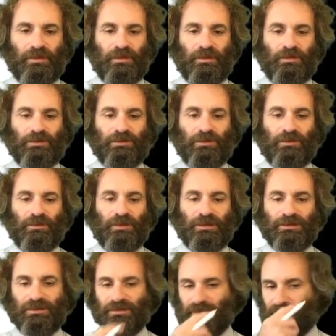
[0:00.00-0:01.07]
So
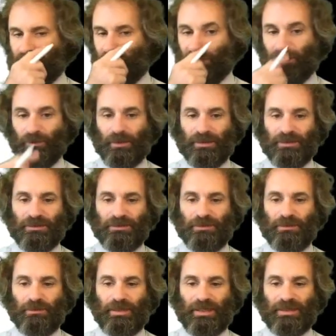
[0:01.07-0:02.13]
let's say we wanted
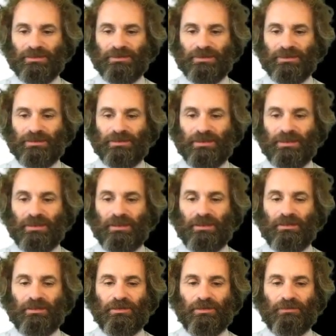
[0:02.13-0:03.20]
to access
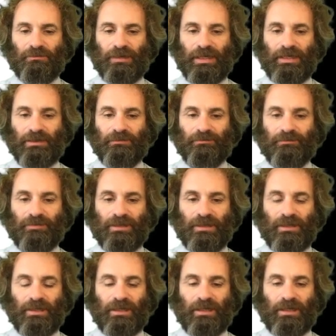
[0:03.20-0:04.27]
this array
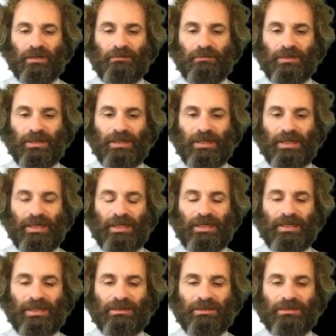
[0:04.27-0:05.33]

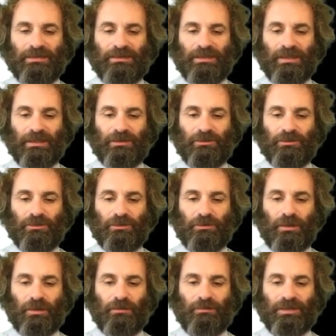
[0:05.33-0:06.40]
and take 2
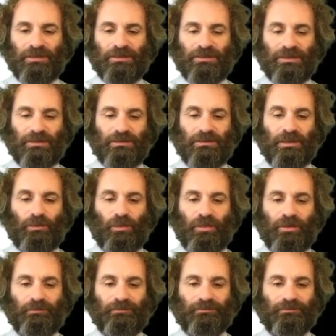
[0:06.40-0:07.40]
elements and double them.